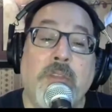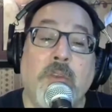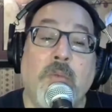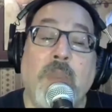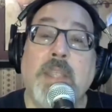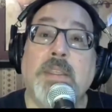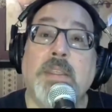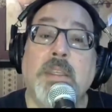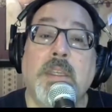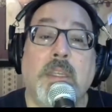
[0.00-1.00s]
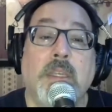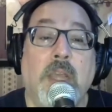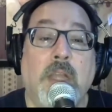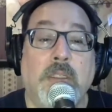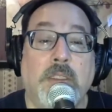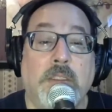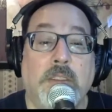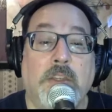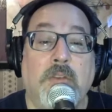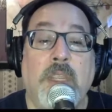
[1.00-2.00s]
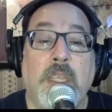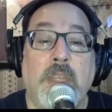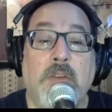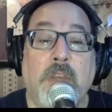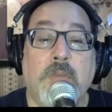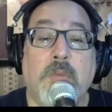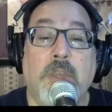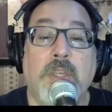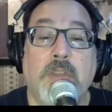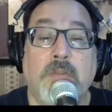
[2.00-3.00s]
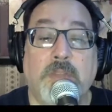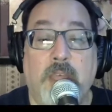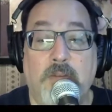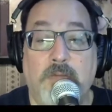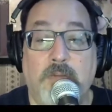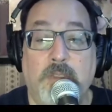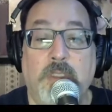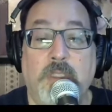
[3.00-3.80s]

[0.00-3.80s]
their race, color, creed, or expression of love.